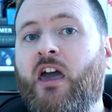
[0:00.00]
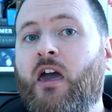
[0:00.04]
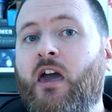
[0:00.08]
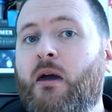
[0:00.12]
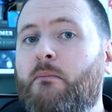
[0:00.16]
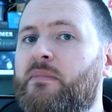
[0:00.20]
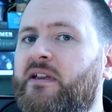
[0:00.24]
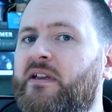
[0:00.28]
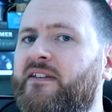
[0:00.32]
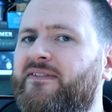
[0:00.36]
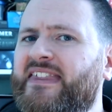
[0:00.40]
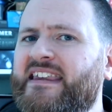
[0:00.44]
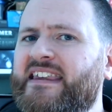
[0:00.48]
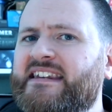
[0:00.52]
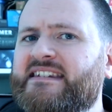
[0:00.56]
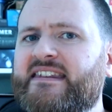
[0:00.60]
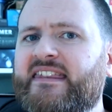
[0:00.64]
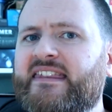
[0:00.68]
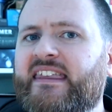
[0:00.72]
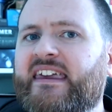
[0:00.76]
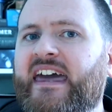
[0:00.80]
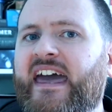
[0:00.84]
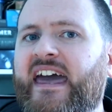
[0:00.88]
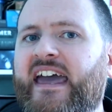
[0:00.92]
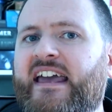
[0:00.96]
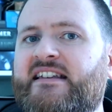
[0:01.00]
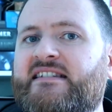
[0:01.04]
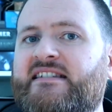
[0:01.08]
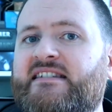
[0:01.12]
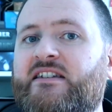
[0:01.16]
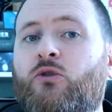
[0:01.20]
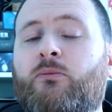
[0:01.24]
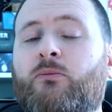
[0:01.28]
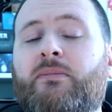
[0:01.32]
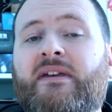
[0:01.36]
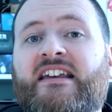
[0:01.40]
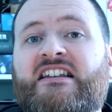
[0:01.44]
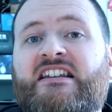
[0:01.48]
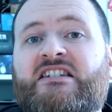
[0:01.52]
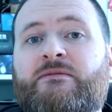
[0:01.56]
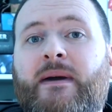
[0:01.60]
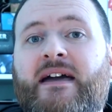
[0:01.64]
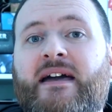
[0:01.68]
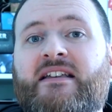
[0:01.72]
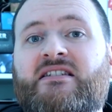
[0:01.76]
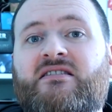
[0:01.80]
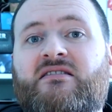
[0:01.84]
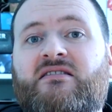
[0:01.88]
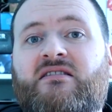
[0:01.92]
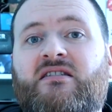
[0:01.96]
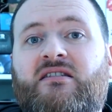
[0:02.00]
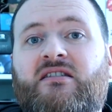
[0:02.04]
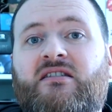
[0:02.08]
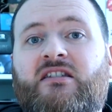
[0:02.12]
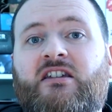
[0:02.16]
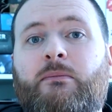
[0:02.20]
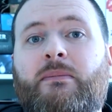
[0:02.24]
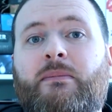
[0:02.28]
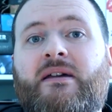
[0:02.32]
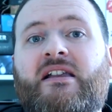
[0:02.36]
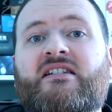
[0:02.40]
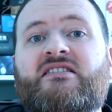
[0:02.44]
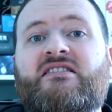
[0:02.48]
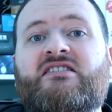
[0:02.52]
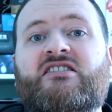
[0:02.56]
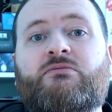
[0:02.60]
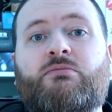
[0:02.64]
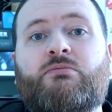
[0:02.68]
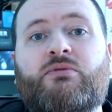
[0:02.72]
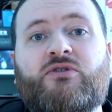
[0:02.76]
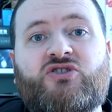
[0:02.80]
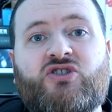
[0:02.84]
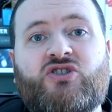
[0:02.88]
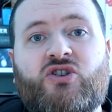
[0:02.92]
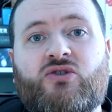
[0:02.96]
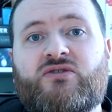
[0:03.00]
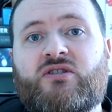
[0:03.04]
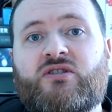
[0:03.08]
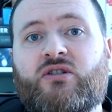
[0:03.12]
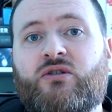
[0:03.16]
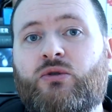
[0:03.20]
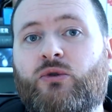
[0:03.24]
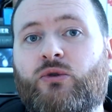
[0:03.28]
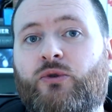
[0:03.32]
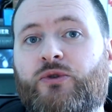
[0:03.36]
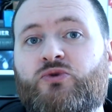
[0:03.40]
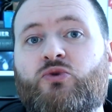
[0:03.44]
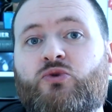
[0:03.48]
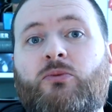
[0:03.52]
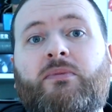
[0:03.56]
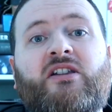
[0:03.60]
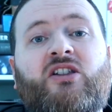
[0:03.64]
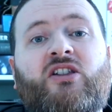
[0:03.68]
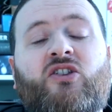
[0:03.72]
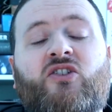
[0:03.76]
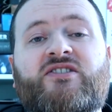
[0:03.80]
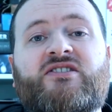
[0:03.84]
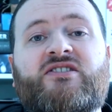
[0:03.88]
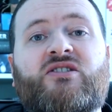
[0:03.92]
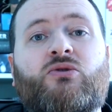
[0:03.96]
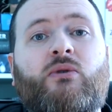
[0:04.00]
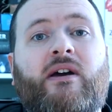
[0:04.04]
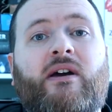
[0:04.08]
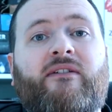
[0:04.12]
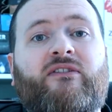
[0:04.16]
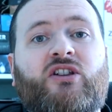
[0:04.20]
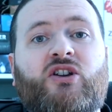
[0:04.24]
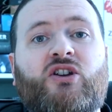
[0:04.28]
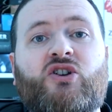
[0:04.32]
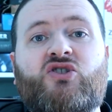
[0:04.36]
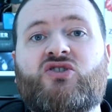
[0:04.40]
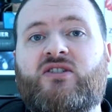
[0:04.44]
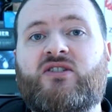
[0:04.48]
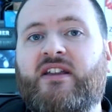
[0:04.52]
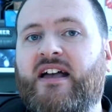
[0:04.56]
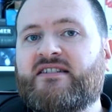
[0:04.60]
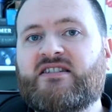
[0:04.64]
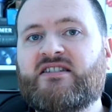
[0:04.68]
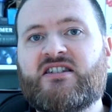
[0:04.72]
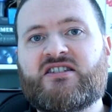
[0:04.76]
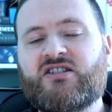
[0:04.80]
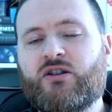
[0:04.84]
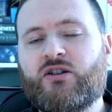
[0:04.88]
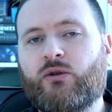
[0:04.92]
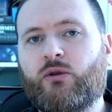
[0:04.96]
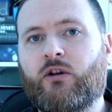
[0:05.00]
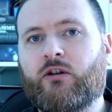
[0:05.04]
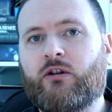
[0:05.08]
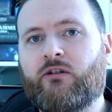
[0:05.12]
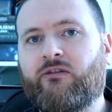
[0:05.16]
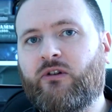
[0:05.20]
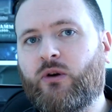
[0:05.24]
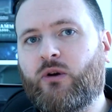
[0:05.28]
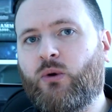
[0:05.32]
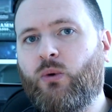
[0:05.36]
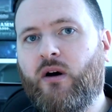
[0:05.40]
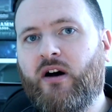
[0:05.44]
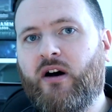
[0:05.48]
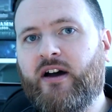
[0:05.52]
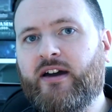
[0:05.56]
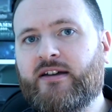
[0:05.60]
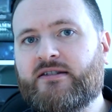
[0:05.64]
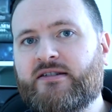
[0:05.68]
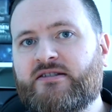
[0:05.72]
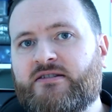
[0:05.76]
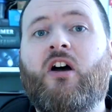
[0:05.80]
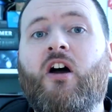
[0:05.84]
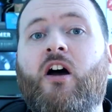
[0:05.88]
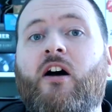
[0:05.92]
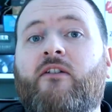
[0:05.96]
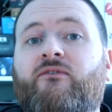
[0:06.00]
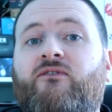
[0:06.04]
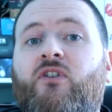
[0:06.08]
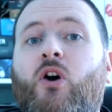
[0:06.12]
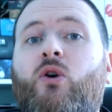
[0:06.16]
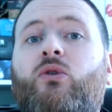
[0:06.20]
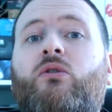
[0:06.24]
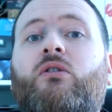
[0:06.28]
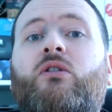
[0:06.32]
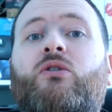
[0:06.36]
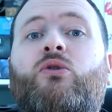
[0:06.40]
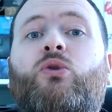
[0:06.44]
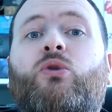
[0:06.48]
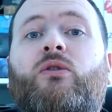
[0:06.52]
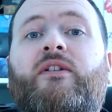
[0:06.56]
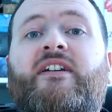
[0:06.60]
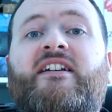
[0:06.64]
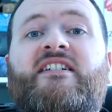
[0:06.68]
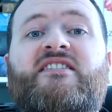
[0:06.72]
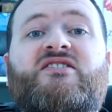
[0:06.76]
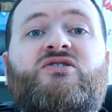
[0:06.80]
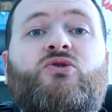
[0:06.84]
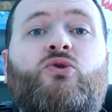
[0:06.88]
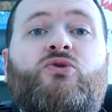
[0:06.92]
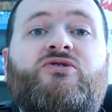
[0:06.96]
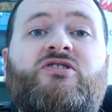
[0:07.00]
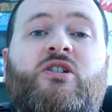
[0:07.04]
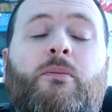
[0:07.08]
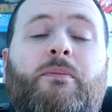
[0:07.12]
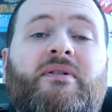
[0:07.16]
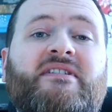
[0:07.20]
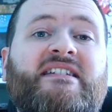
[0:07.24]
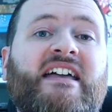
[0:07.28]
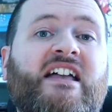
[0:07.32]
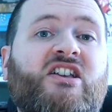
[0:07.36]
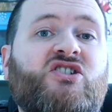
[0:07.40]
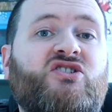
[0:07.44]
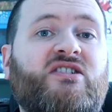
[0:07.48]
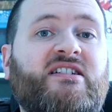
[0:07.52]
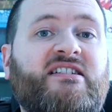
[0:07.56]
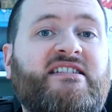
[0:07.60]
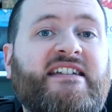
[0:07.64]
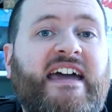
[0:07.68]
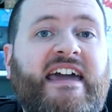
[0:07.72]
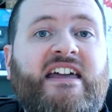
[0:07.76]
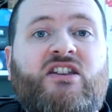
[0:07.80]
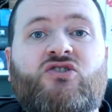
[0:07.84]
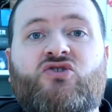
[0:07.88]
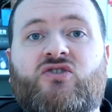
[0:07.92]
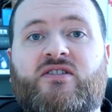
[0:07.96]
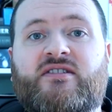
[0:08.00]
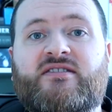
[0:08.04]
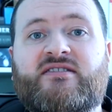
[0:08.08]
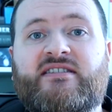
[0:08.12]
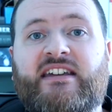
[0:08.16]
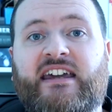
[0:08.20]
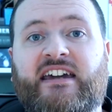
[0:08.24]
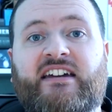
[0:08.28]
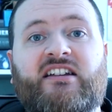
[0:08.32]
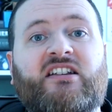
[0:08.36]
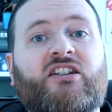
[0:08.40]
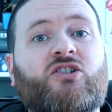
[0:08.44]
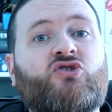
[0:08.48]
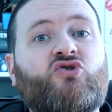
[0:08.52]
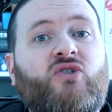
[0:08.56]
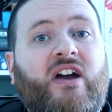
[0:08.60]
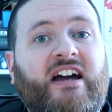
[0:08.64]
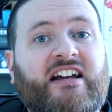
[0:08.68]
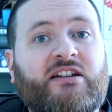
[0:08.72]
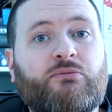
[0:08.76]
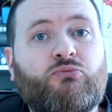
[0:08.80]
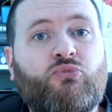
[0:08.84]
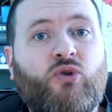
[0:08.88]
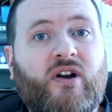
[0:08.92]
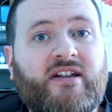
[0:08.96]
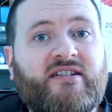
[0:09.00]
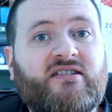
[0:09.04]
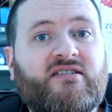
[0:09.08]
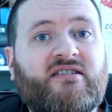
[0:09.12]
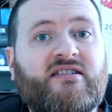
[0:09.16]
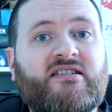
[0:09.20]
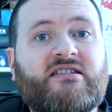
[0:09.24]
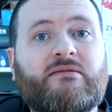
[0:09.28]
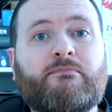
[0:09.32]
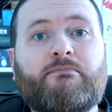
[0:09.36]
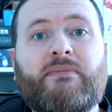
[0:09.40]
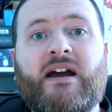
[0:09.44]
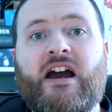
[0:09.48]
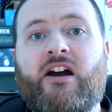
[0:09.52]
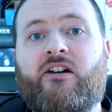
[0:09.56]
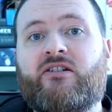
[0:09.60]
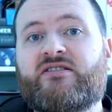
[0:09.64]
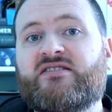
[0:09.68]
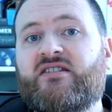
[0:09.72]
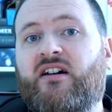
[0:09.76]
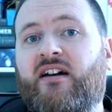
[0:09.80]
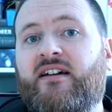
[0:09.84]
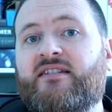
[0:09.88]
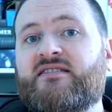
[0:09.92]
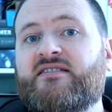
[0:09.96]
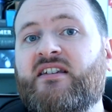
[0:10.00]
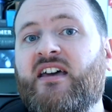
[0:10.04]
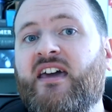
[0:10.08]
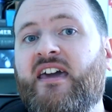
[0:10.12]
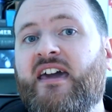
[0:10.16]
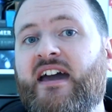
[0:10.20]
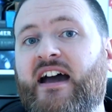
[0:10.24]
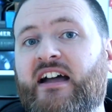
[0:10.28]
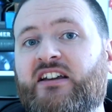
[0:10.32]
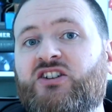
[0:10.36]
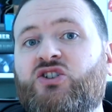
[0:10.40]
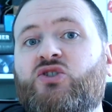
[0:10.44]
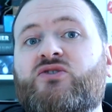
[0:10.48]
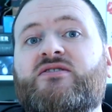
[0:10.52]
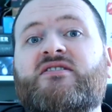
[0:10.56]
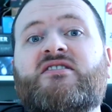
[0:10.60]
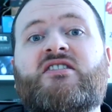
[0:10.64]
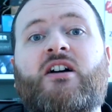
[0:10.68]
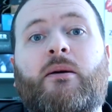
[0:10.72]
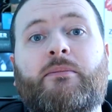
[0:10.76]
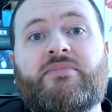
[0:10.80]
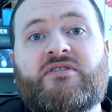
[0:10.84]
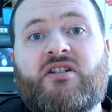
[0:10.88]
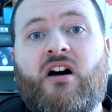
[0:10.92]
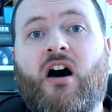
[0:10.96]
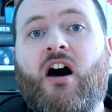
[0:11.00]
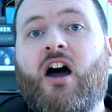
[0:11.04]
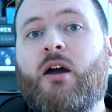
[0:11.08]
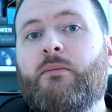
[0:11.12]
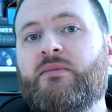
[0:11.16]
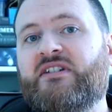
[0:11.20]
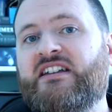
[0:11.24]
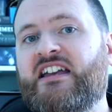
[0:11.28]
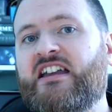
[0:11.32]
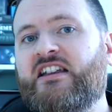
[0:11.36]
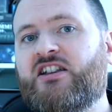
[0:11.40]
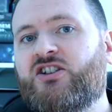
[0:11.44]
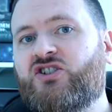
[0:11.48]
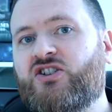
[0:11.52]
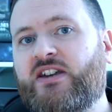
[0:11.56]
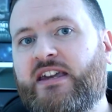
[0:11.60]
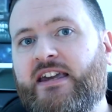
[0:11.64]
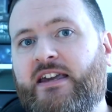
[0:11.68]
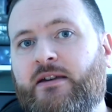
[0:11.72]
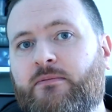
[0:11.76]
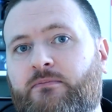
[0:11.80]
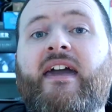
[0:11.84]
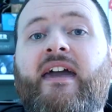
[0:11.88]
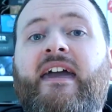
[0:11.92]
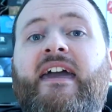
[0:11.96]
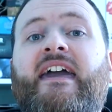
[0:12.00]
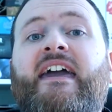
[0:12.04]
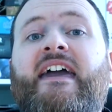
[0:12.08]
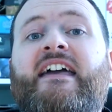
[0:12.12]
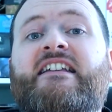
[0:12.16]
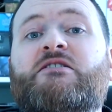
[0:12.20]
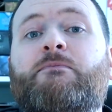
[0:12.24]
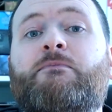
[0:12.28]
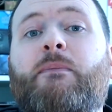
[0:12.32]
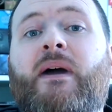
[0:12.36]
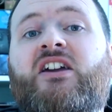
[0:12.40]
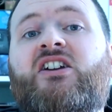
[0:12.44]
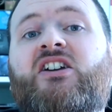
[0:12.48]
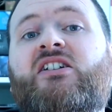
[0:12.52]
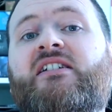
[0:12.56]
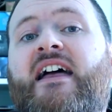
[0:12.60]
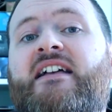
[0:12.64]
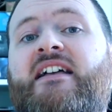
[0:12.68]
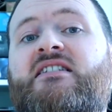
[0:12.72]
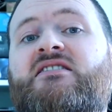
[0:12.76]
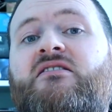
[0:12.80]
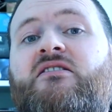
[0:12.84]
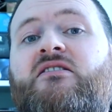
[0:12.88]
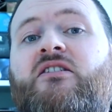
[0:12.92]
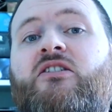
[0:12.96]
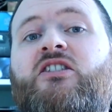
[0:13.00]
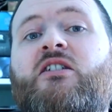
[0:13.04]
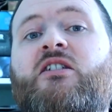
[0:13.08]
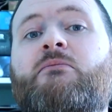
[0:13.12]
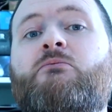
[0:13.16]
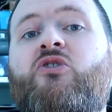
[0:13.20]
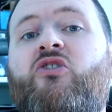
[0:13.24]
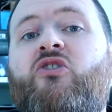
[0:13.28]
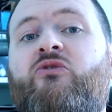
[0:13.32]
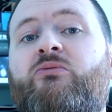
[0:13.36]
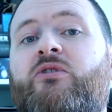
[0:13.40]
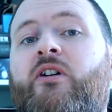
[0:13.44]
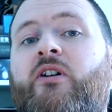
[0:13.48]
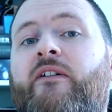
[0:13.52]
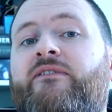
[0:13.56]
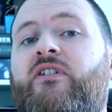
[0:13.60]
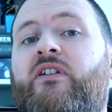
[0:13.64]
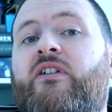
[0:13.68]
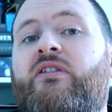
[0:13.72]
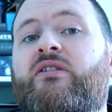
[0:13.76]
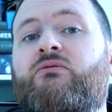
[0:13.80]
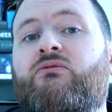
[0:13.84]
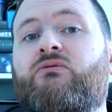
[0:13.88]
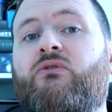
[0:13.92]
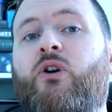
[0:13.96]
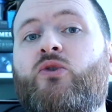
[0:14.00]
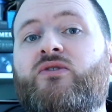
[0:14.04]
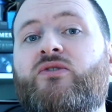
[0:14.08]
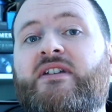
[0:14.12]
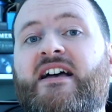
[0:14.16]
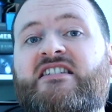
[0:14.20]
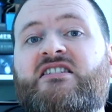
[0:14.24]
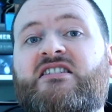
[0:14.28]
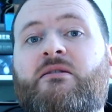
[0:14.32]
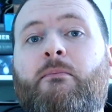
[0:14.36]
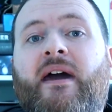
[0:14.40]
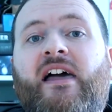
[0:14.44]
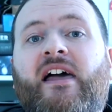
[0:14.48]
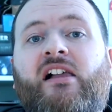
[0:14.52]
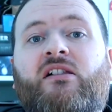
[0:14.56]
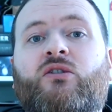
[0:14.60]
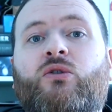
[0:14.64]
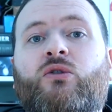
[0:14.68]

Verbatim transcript: but if this is the case, it would be expected that the ability to produce the calls would be lost through evolution, as it's no longer required. Vocal calling is also potentially dangerous. It can attract predators and parasites, and uses up time and energy. It's speculated that the movement of the throat as the male